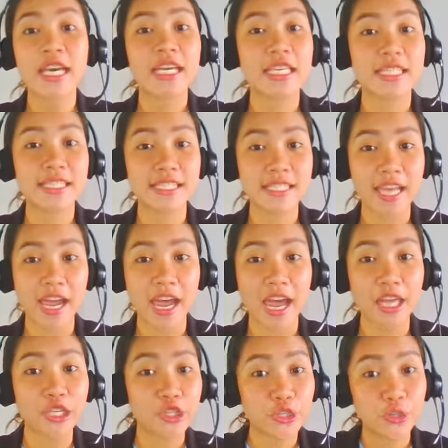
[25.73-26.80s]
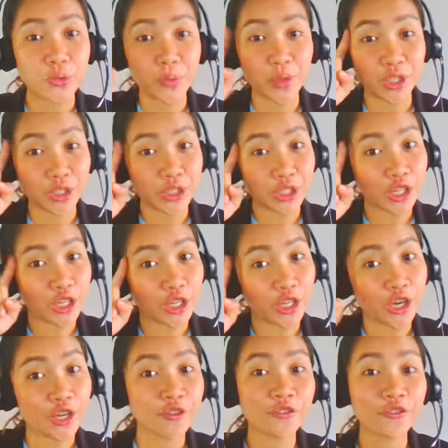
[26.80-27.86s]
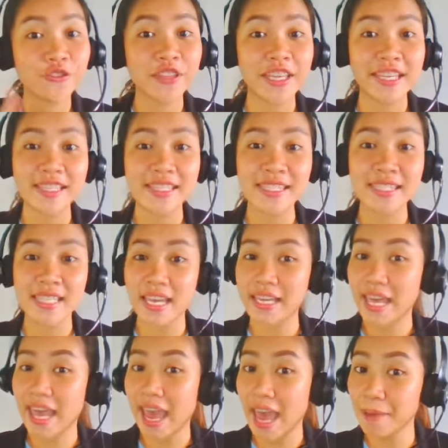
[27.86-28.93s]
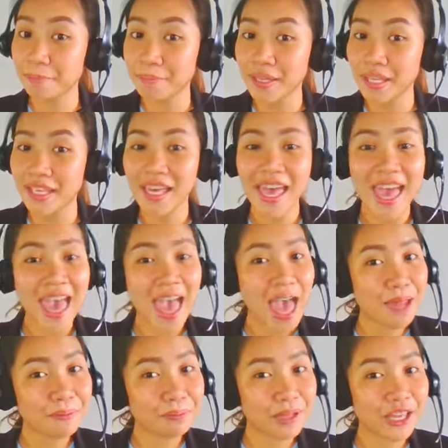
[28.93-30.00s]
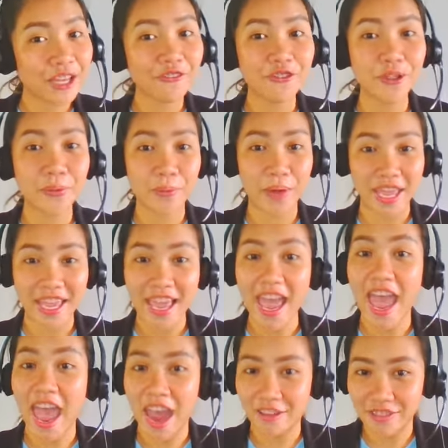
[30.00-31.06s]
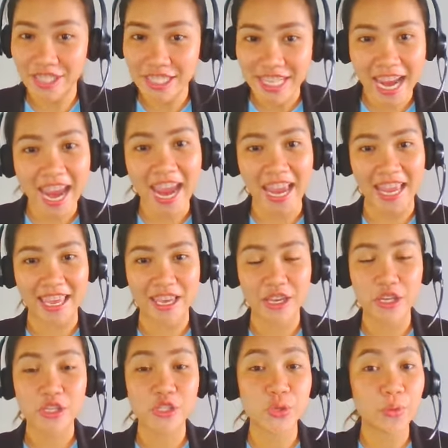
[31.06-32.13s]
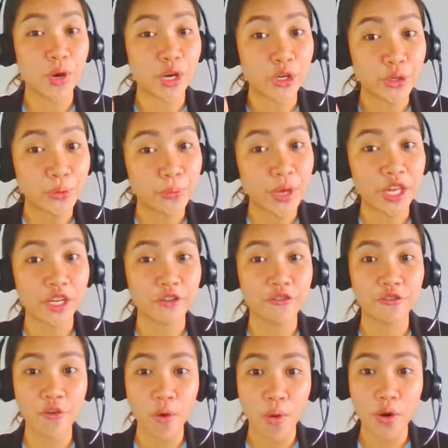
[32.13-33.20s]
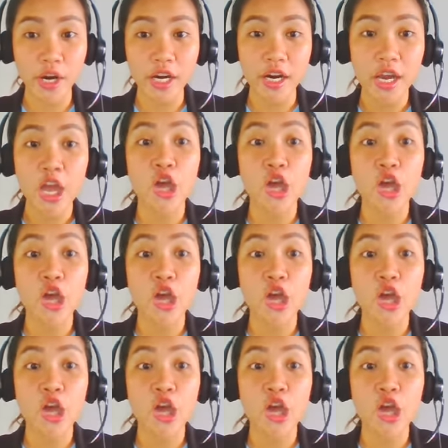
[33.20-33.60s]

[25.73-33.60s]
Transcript: Instead, you will learn a lot of things in a happy and playful way every day. So, what are you waiting for?